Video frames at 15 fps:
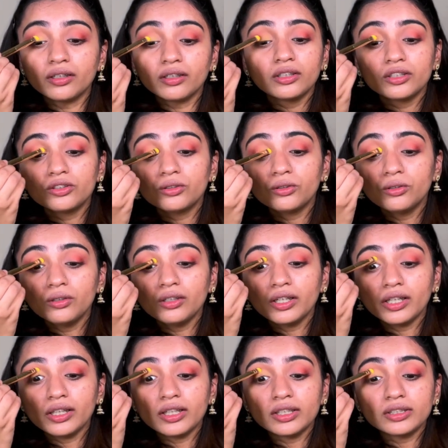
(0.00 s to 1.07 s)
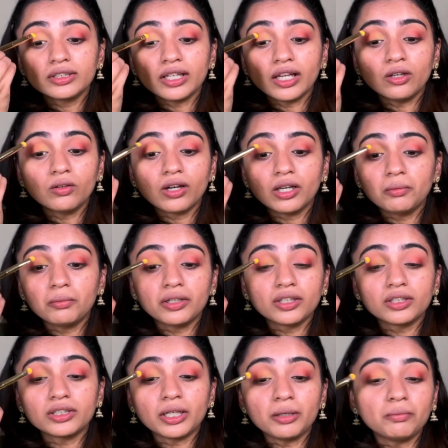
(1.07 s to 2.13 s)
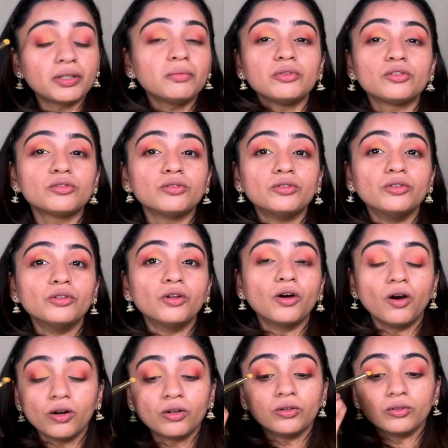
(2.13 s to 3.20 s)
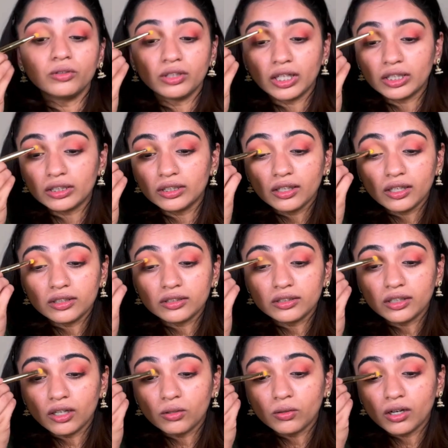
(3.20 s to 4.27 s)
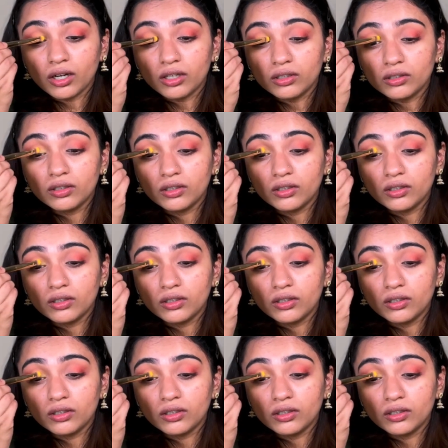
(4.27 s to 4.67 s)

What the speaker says: It should look like there's yellow color, but at the same time, it should not look that there is yellow color.